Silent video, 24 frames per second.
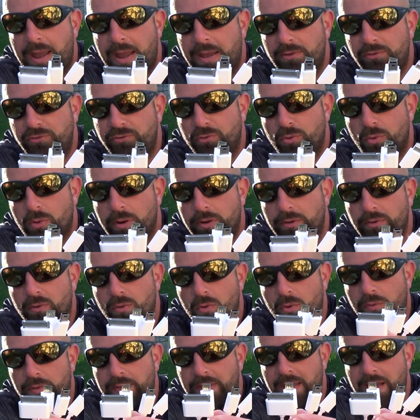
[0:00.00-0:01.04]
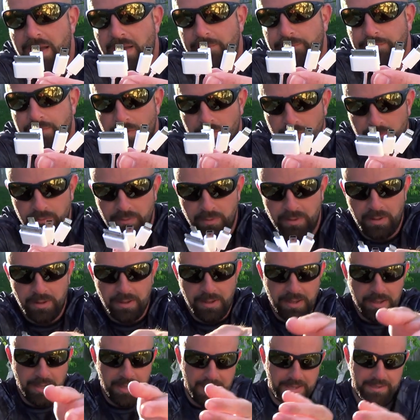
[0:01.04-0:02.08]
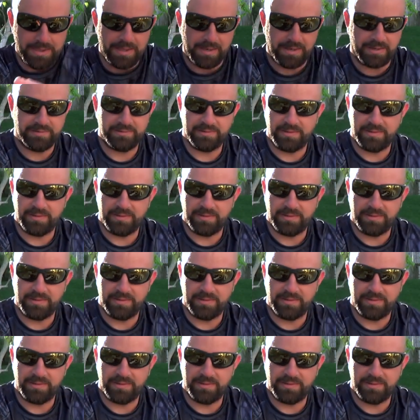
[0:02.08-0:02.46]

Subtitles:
Android or the iPhone. And like I